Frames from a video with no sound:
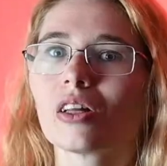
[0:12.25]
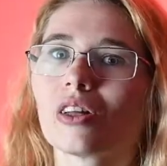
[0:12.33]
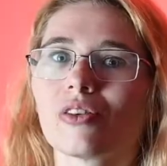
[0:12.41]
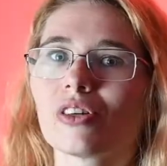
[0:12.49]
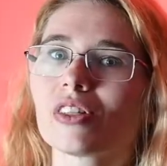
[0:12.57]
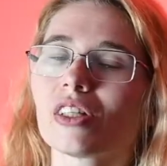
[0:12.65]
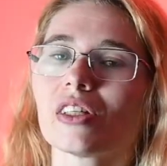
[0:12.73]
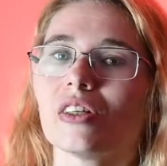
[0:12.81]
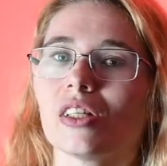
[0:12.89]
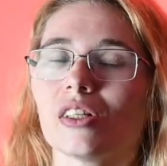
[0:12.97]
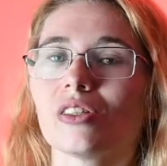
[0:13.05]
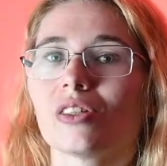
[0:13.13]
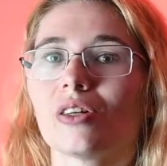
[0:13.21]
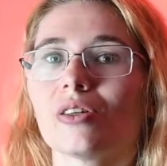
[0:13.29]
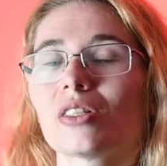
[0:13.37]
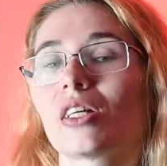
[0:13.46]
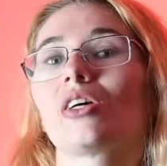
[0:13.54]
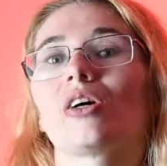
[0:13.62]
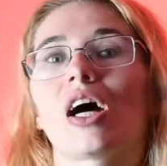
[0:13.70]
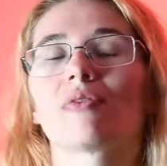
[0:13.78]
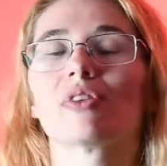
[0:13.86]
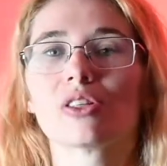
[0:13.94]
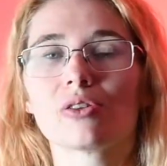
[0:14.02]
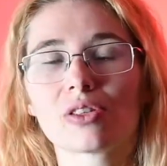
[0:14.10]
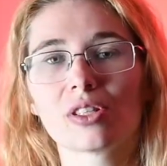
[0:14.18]
The first thing you need to know is that you have
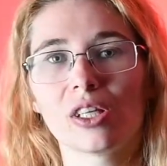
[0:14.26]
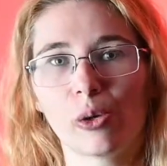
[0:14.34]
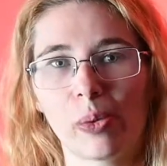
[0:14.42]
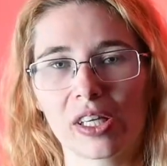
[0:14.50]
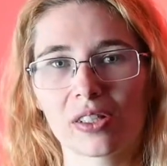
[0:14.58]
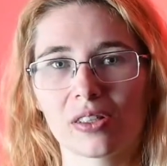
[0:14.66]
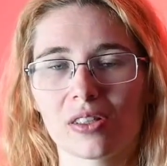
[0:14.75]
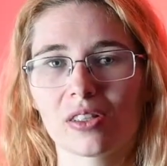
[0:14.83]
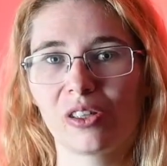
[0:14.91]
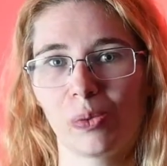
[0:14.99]
to use Neopixels.